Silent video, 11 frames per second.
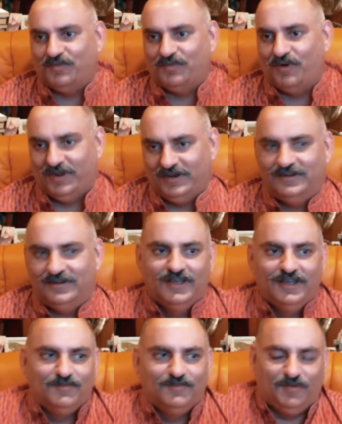point
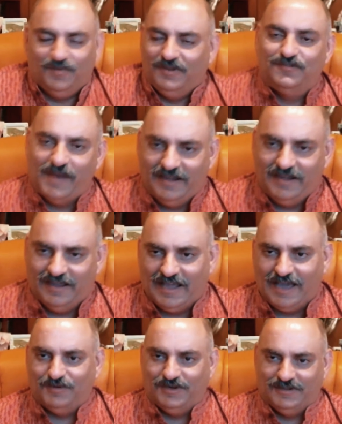between spending and
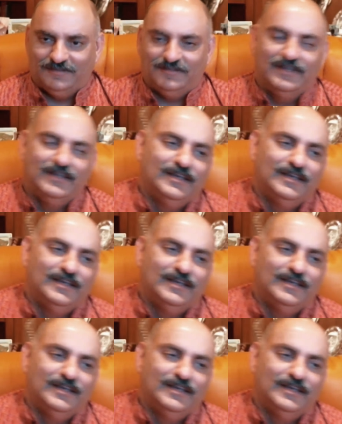happiness.